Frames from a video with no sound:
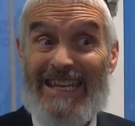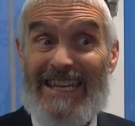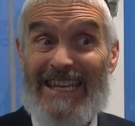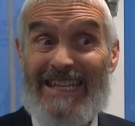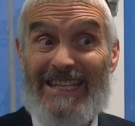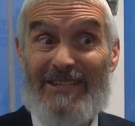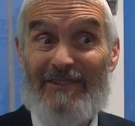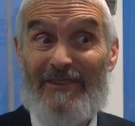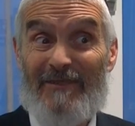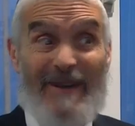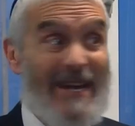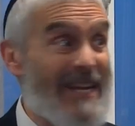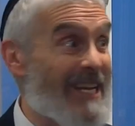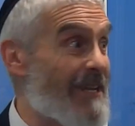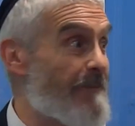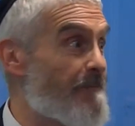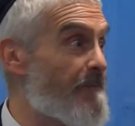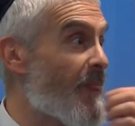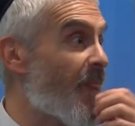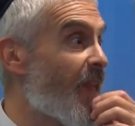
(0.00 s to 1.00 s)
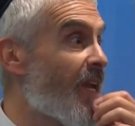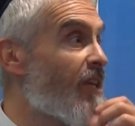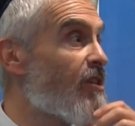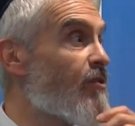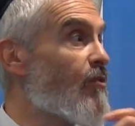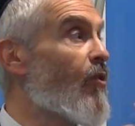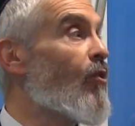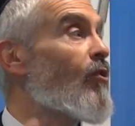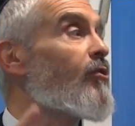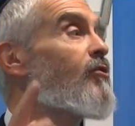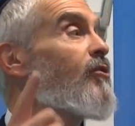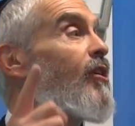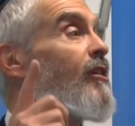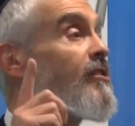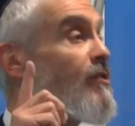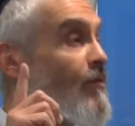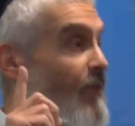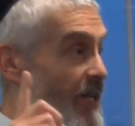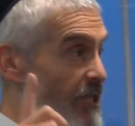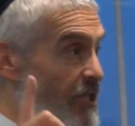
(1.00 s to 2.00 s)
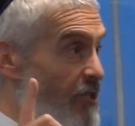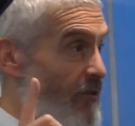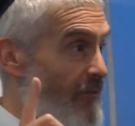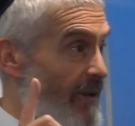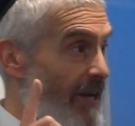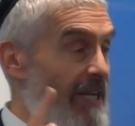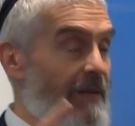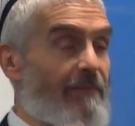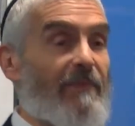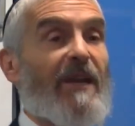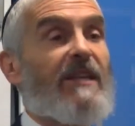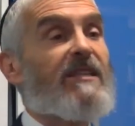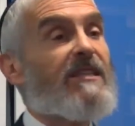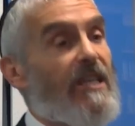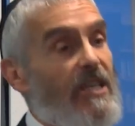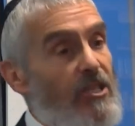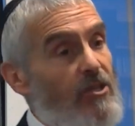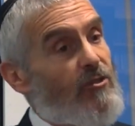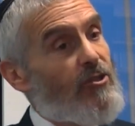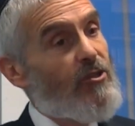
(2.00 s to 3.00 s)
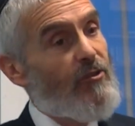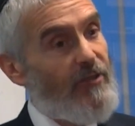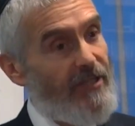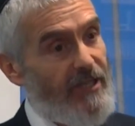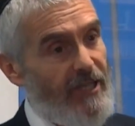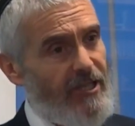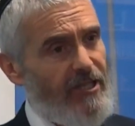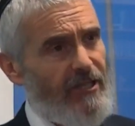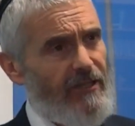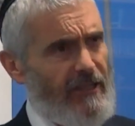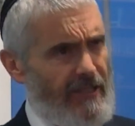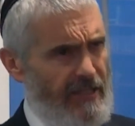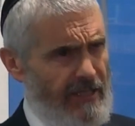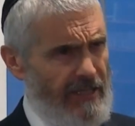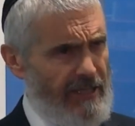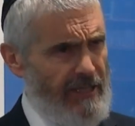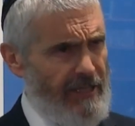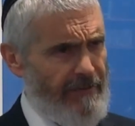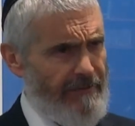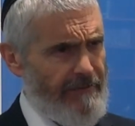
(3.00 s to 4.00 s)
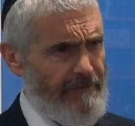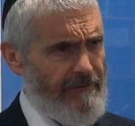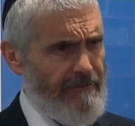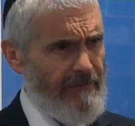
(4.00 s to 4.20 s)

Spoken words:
It's your money. You ought not to waste your money, but it's in your jurisdiction. Is this clear?